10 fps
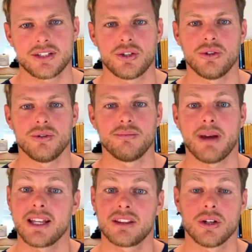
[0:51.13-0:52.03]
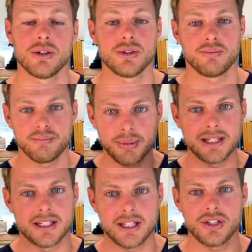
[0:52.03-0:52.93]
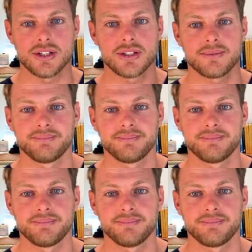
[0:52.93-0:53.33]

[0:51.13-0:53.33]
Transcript: to make those big decisions.